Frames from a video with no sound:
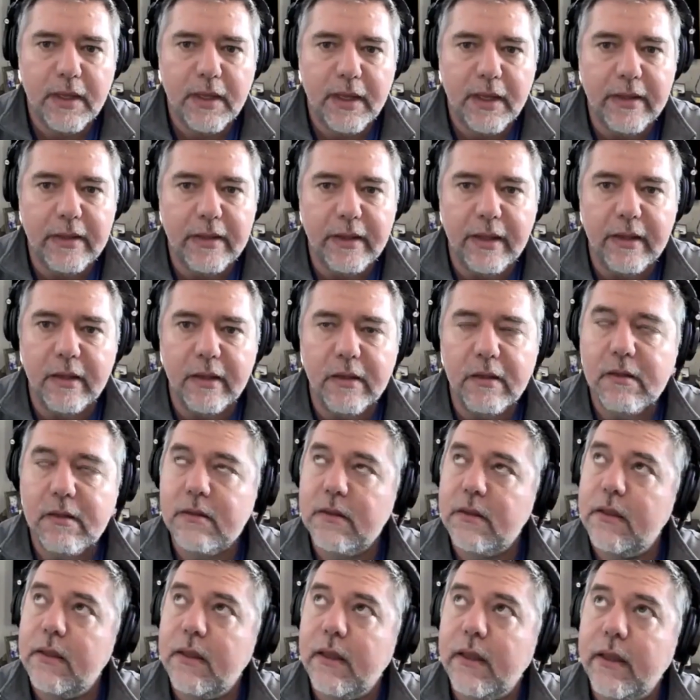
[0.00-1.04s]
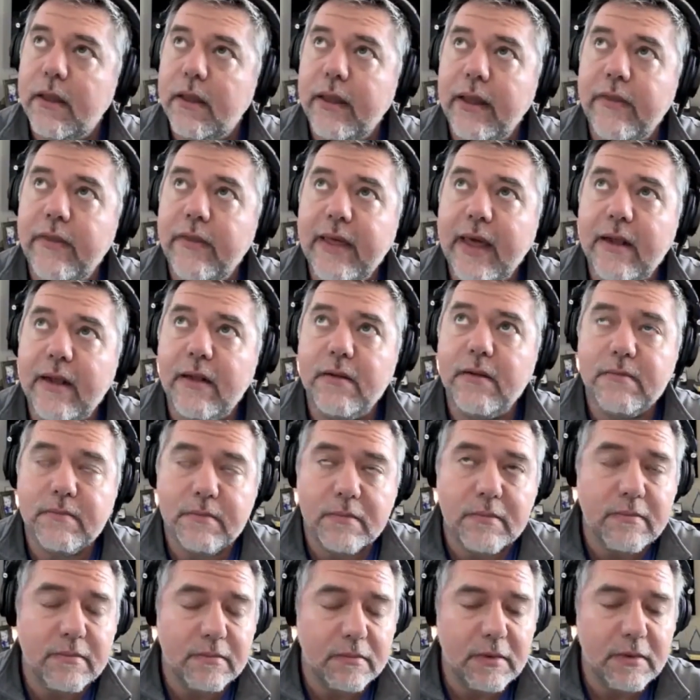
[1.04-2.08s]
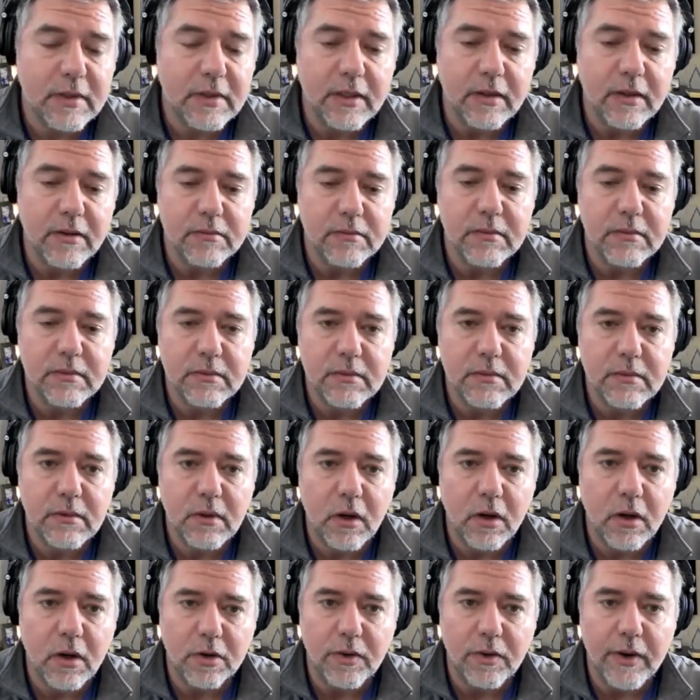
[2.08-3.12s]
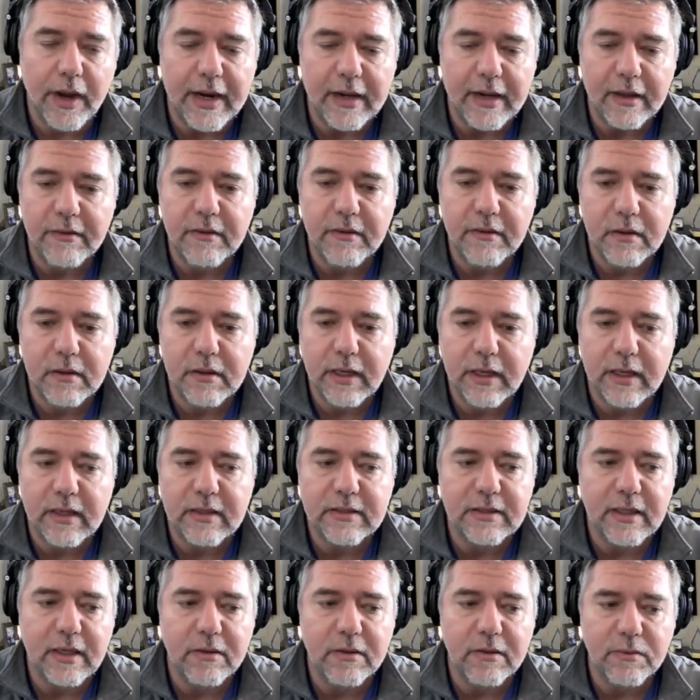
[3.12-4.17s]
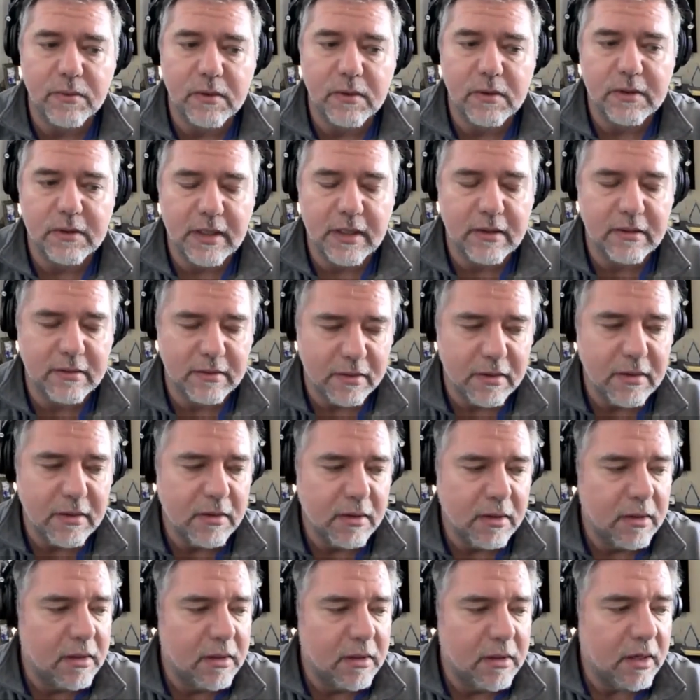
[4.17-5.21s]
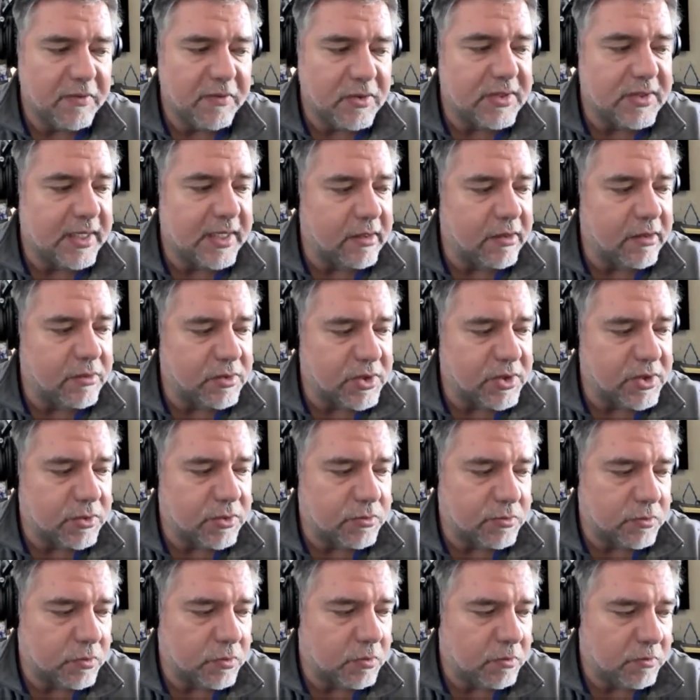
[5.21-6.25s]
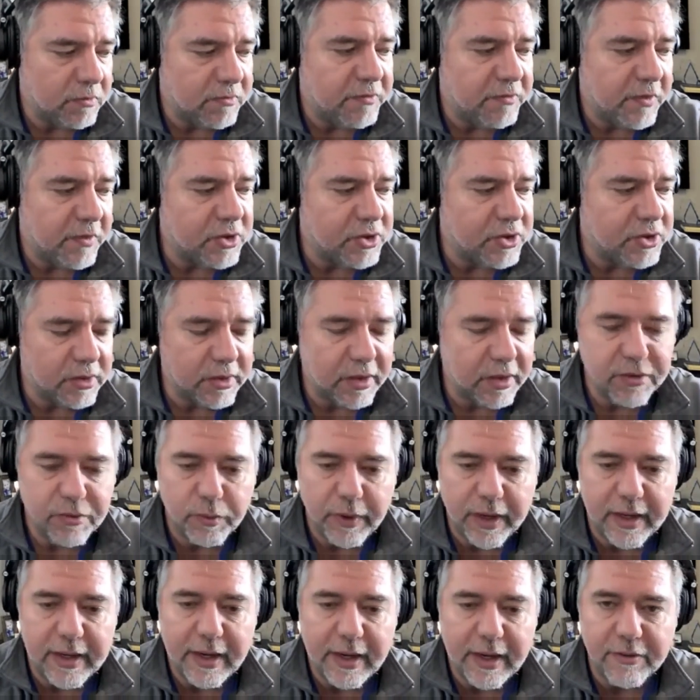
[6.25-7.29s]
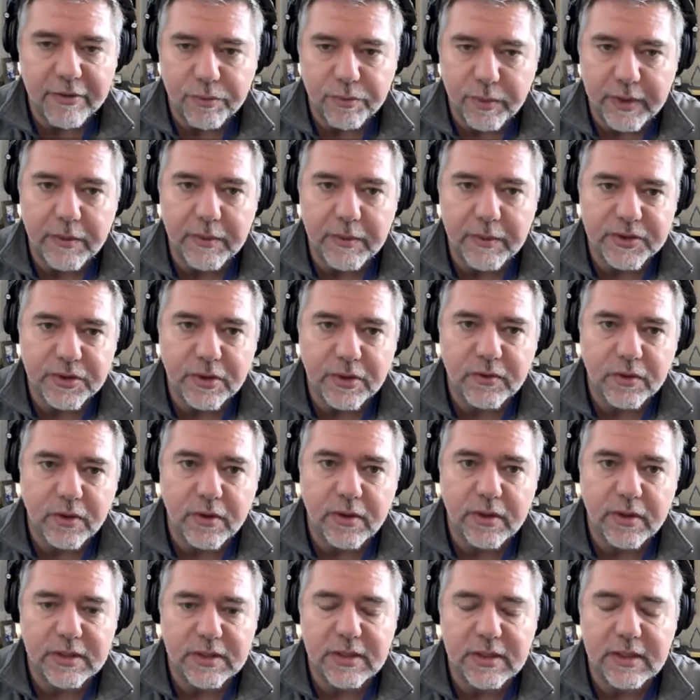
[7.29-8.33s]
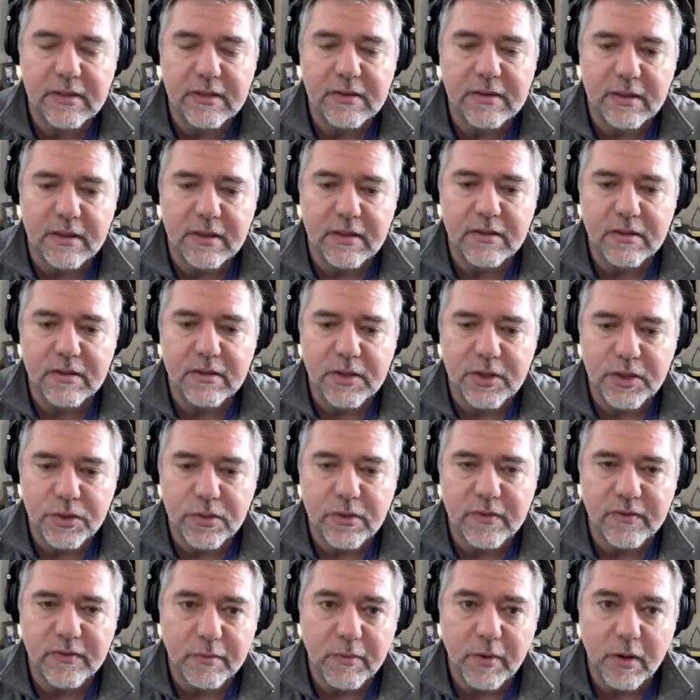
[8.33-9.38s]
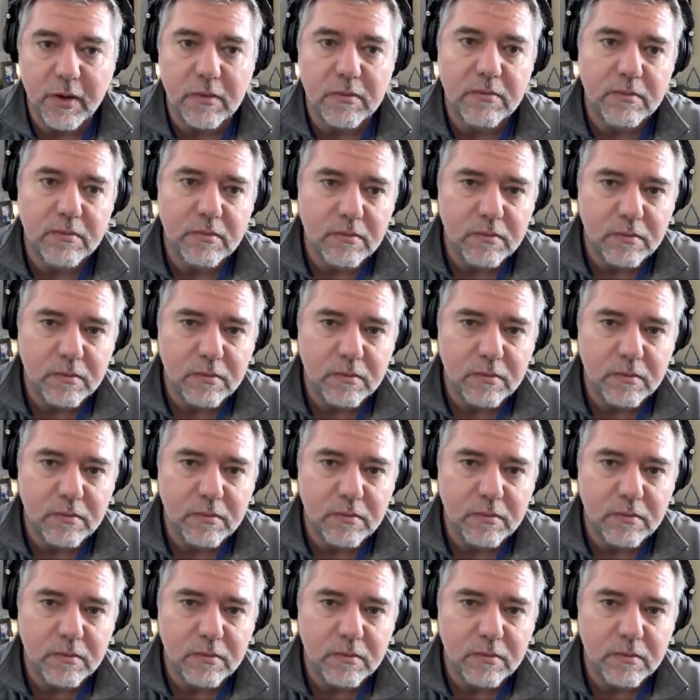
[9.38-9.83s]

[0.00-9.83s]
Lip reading: And in that, autocratic kind of side of the world, then if you say that there's functionally right now 3 reserve currencies, and 2 of them are